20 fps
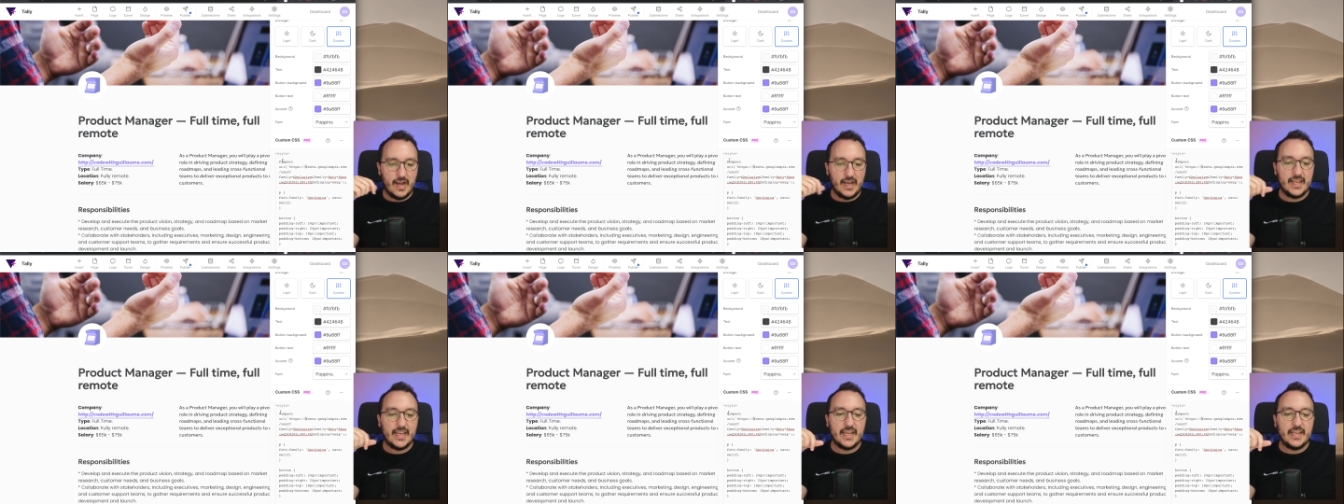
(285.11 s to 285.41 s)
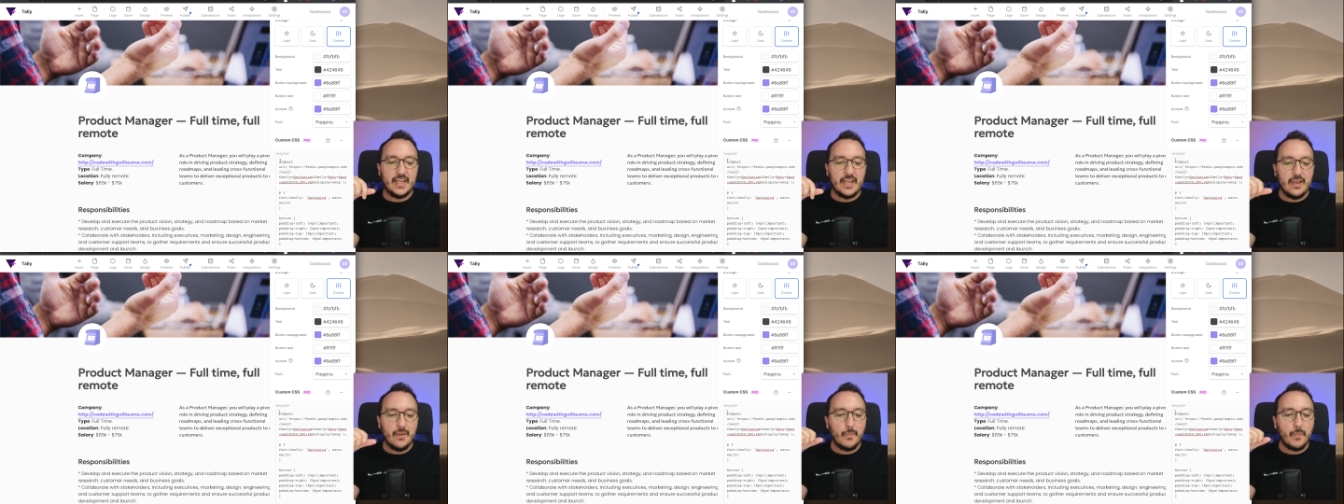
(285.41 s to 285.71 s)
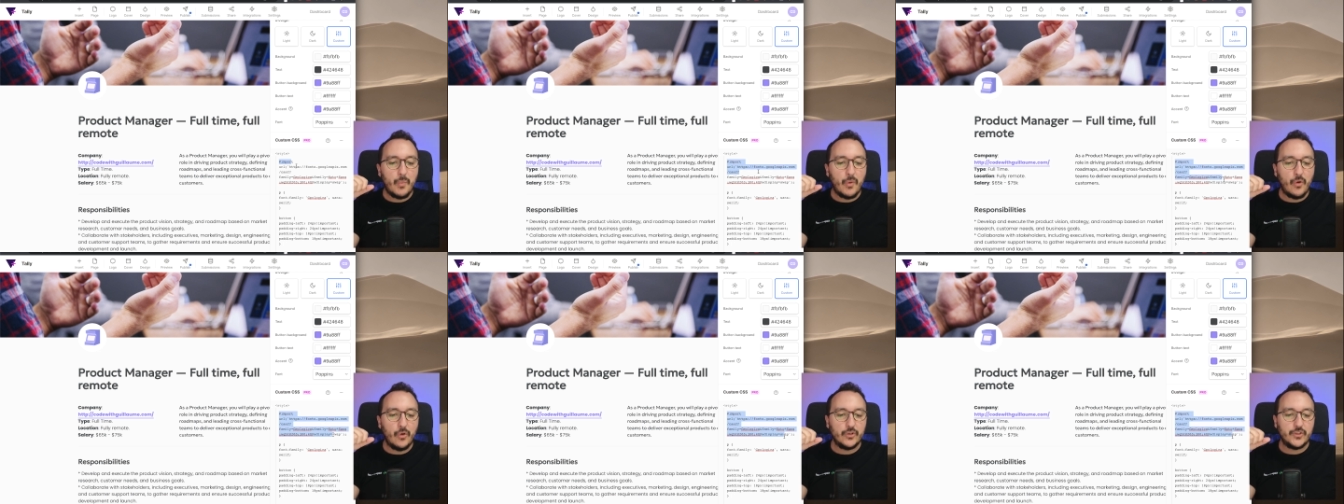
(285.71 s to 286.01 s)
I can
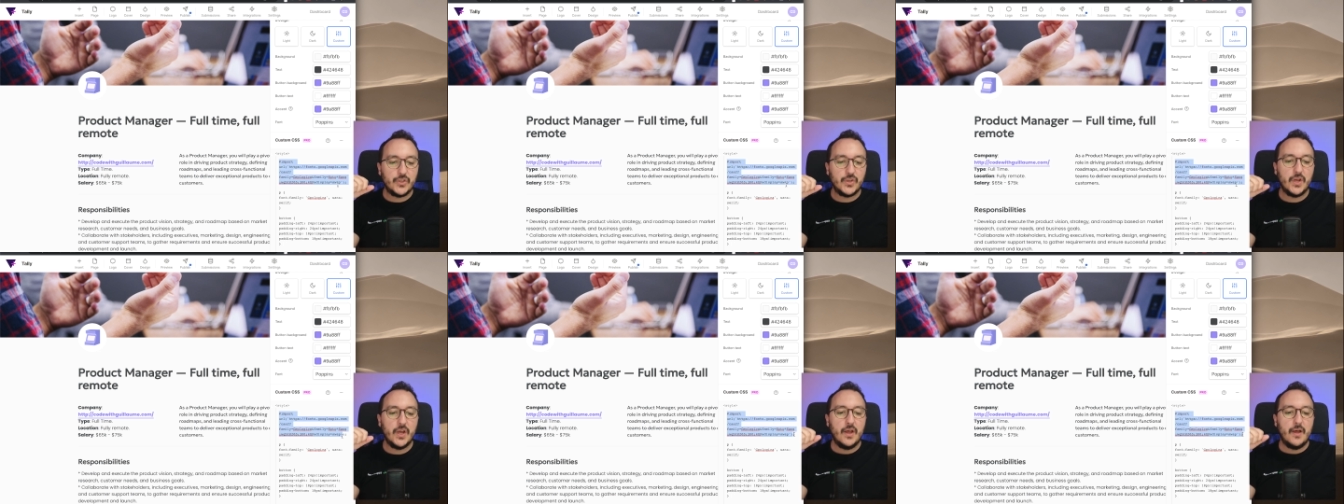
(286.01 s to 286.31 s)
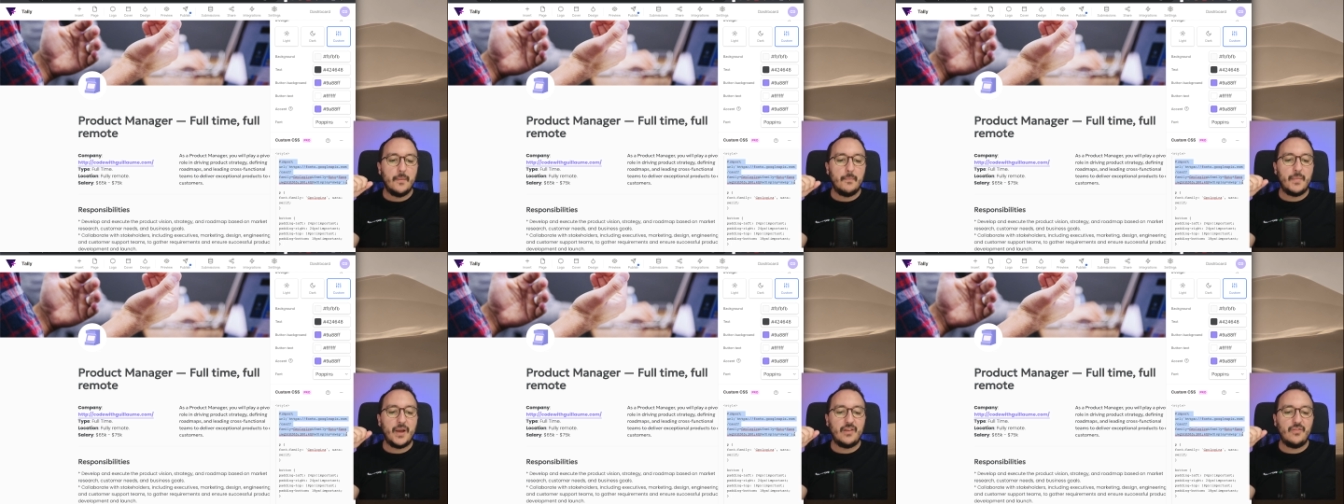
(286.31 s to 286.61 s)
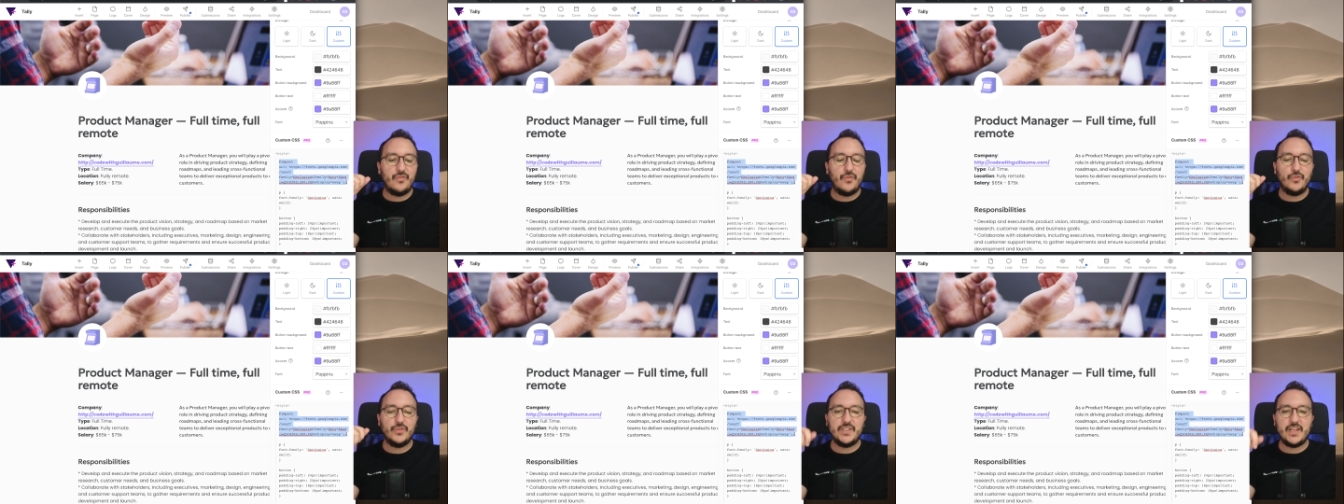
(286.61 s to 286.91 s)
import my
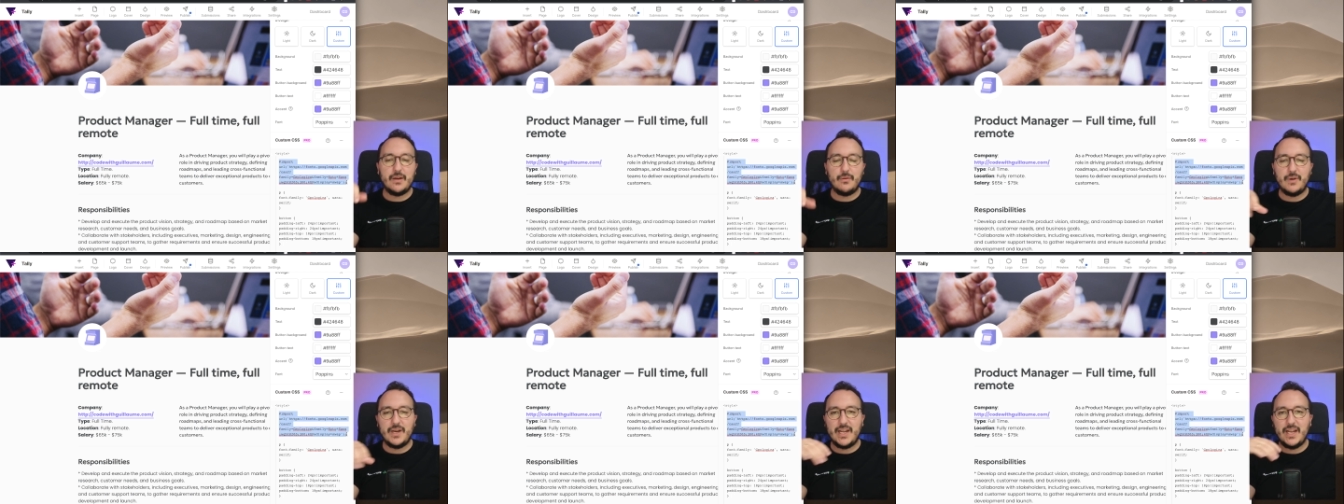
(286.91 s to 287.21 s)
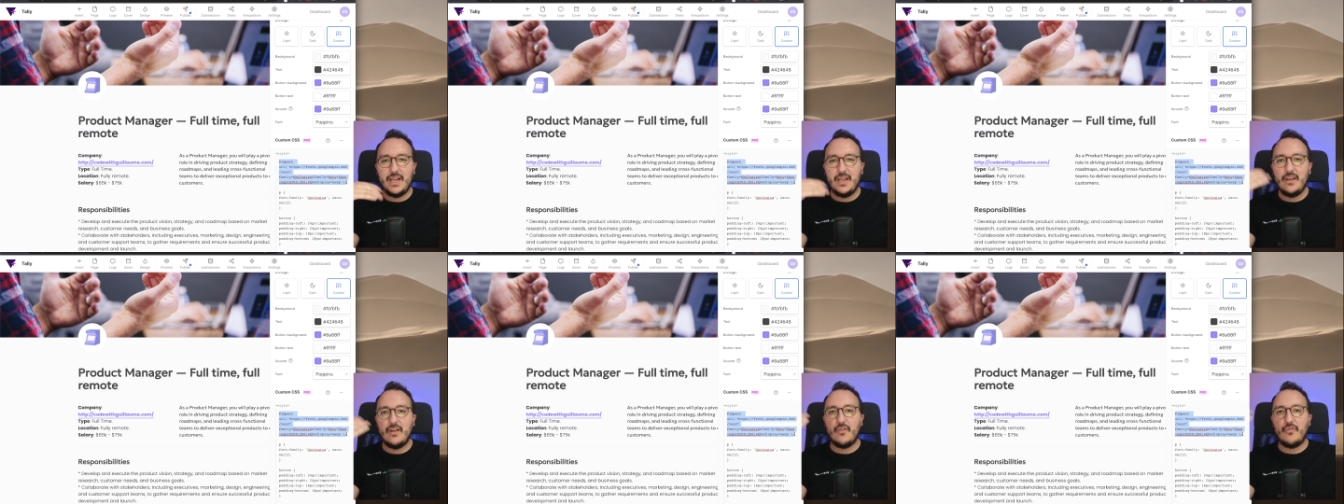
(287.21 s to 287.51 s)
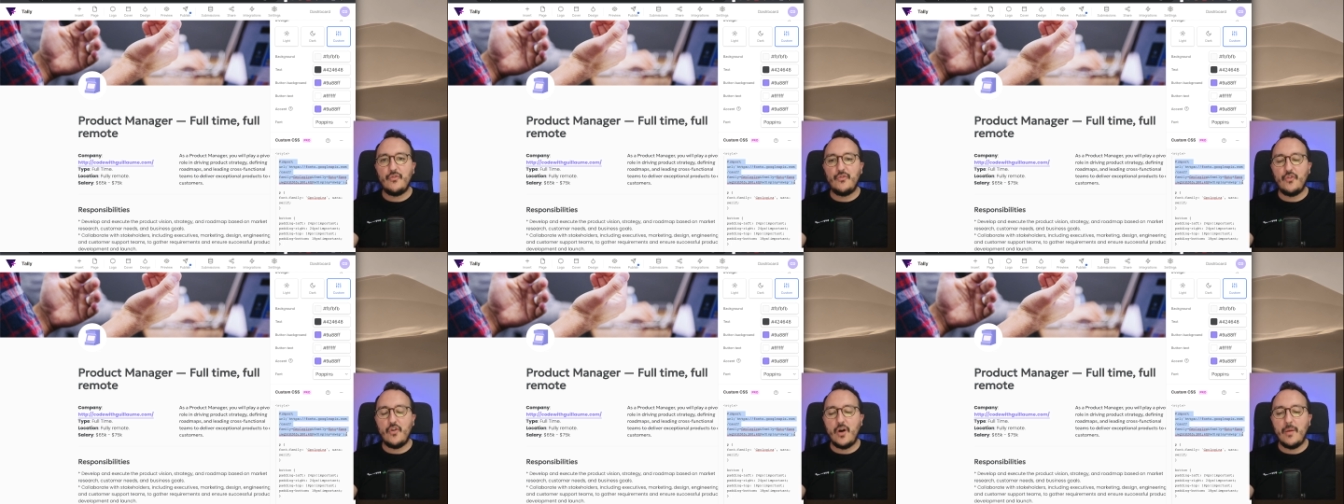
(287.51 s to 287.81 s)
font directly
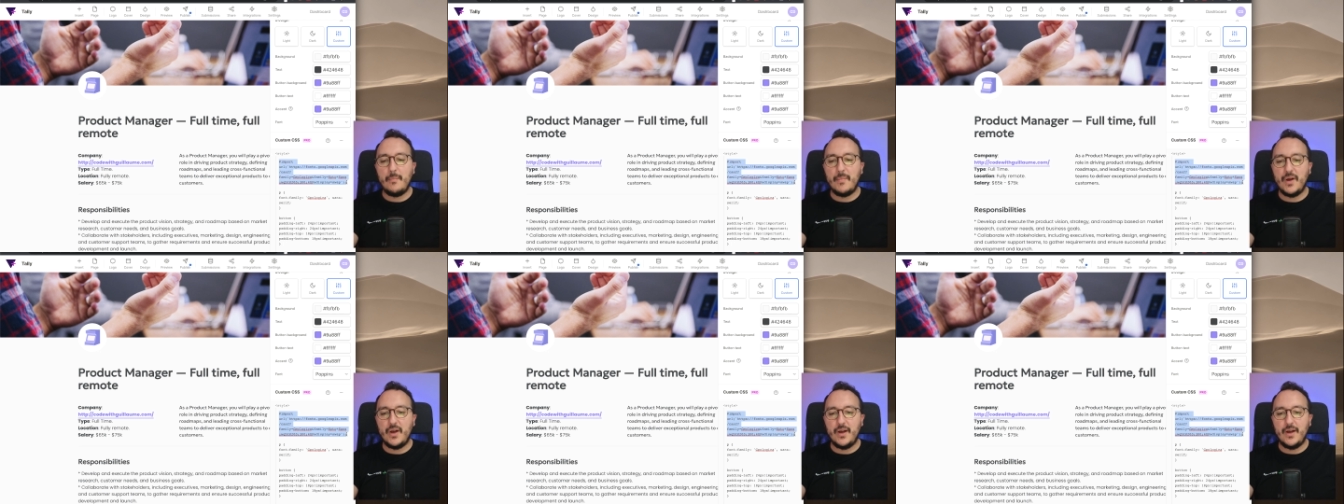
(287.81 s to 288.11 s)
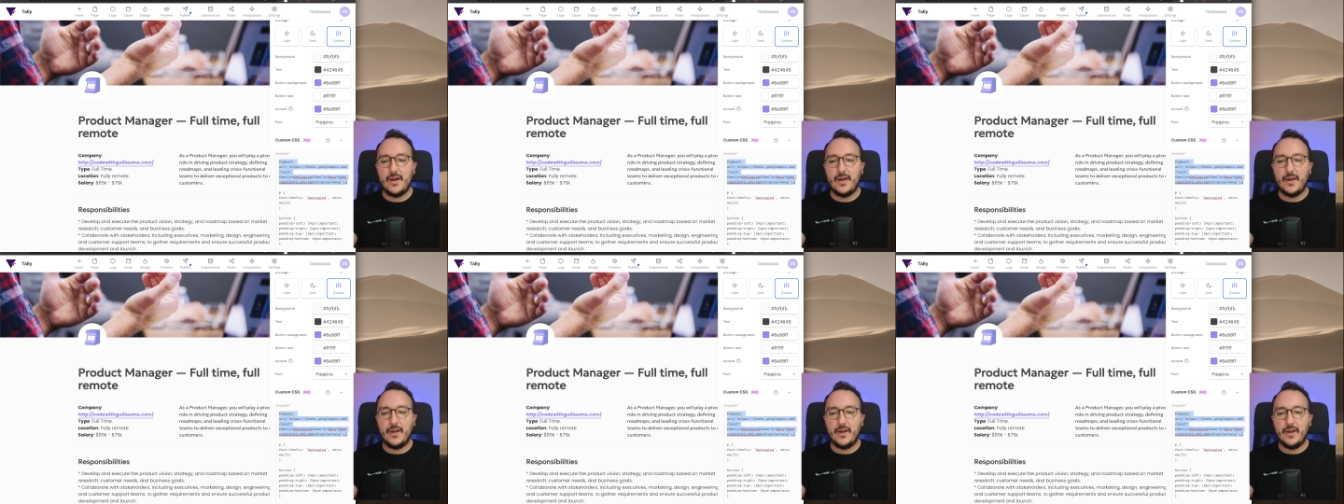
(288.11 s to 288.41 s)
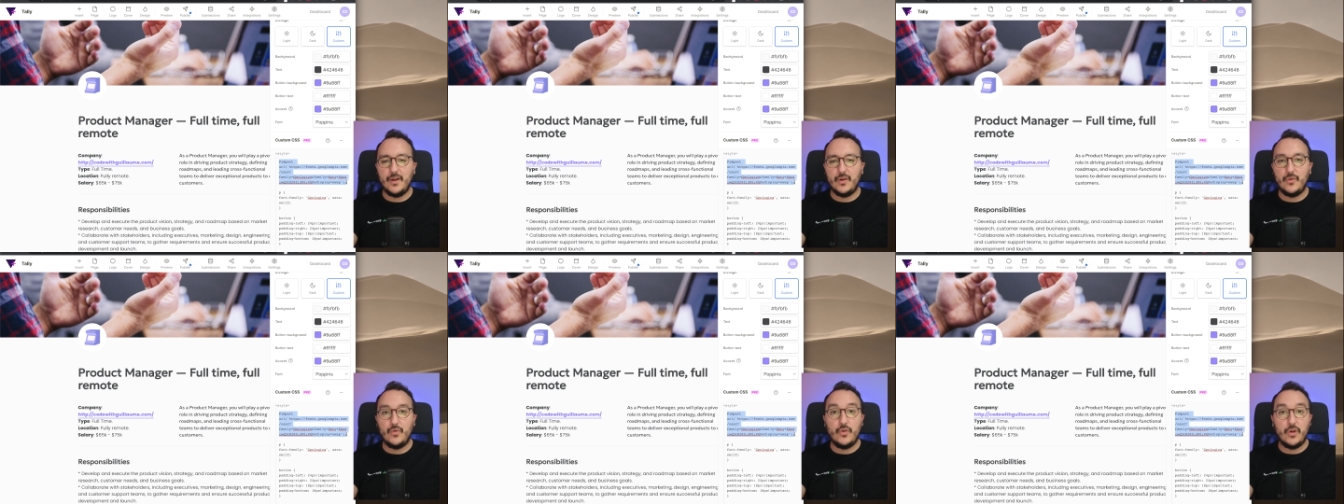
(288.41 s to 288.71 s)
from
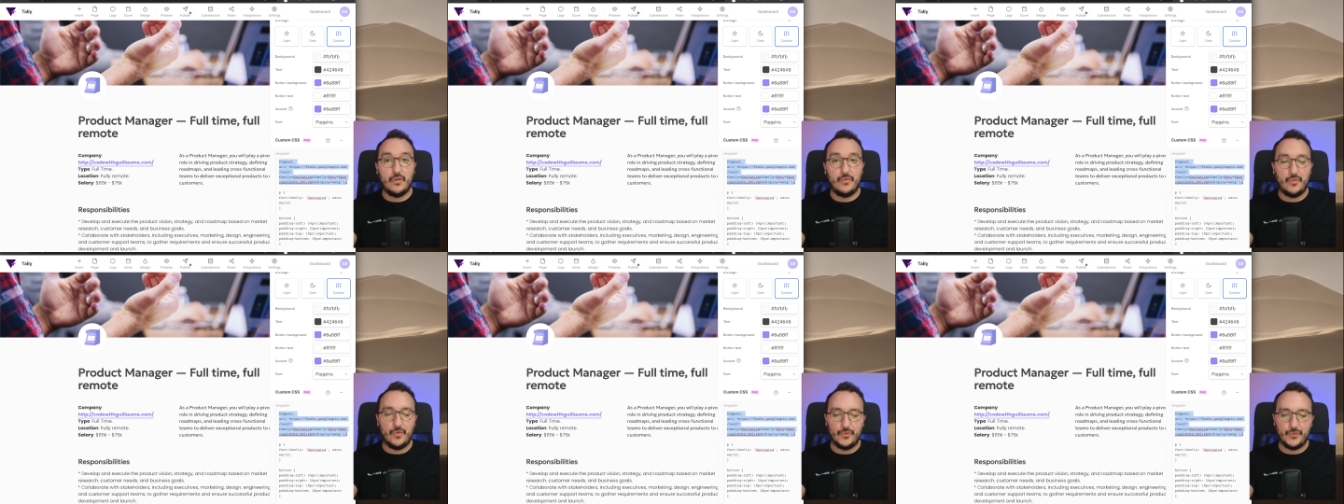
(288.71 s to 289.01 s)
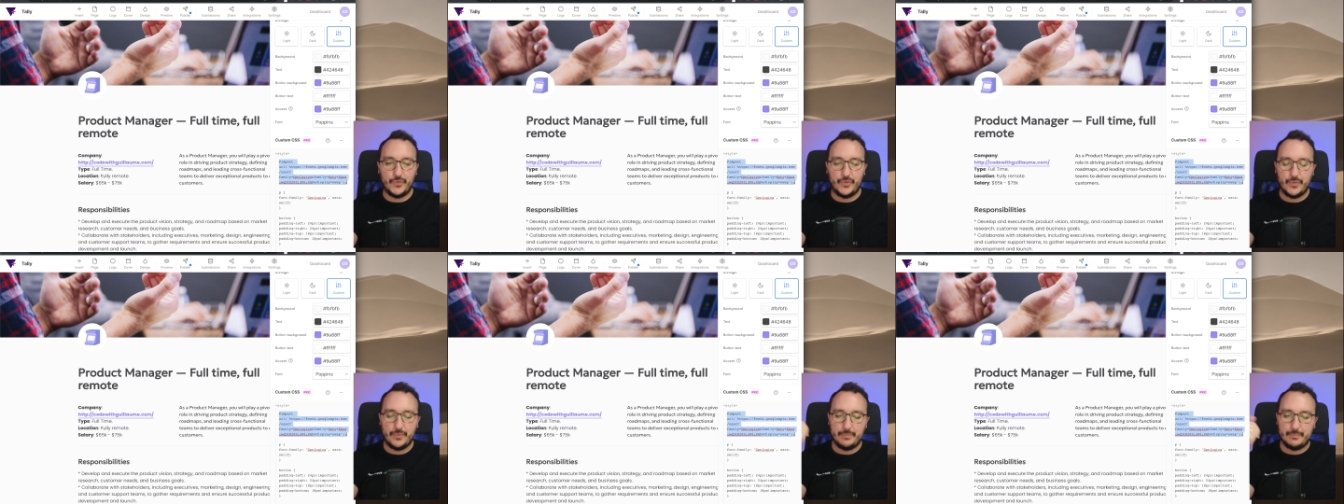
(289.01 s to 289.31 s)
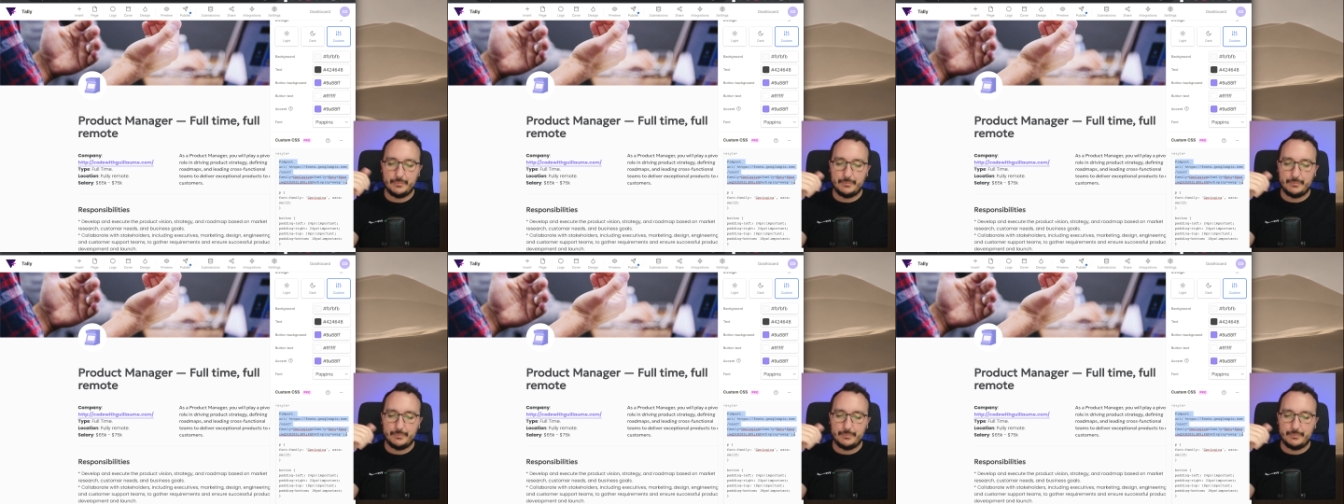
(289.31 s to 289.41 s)
uh, Google Fonts.